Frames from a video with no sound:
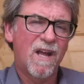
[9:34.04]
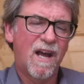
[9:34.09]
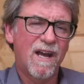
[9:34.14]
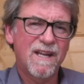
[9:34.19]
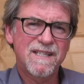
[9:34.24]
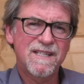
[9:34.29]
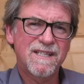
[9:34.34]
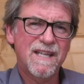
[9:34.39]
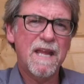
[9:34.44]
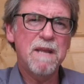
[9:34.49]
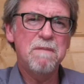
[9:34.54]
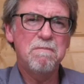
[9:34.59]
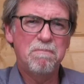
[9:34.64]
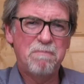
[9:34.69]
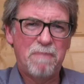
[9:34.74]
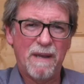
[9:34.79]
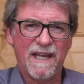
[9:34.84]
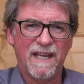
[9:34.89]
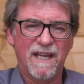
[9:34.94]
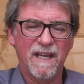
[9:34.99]
I say
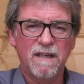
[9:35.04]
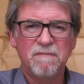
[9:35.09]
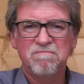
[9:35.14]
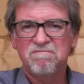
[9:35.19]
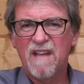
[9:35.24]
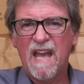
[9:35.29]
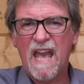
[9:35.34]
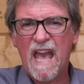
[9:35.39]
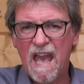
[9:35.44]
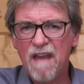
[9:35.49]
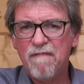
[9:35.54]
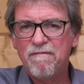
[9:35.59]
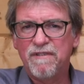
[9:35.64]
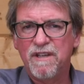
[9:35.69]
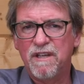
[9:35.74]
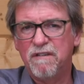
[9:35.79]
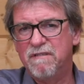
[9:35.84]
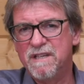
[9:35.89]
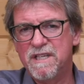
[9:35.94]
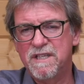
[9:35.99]
bigger,
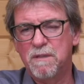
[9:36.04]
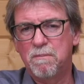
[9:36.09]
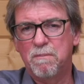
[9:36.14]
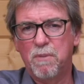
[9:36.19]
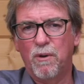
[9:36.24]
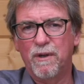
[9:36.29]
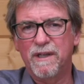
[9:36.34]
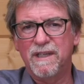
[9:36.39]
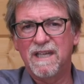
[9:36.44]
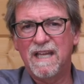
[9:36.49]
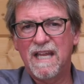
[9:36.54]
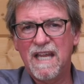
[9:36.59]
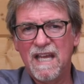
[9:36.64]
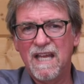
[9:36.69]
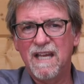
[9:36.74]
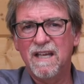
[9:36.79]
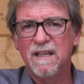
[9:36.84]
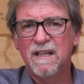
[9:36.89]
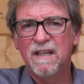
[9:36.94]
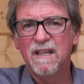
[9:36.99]
heavier is the point
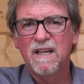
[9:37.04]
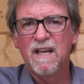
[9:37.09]
here.